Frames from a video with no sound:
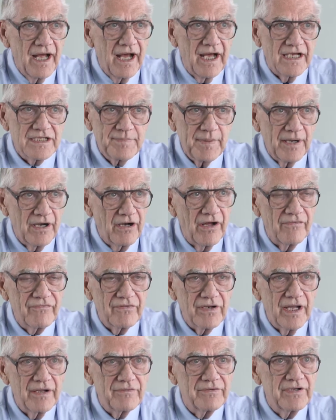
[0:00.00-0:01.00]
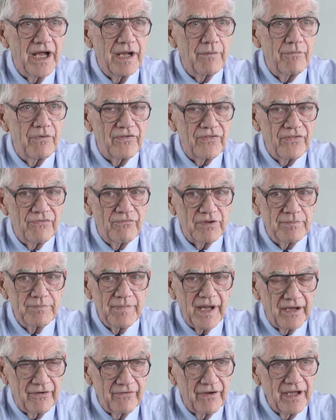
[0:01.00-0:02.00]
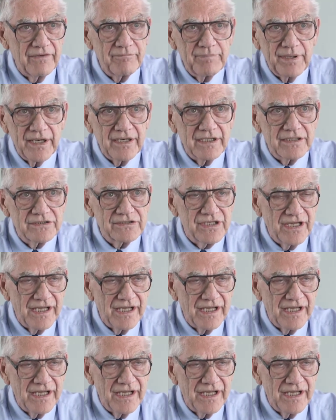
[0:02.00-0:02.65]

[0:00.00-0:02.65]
I spent an awful lot of time with my grandparents.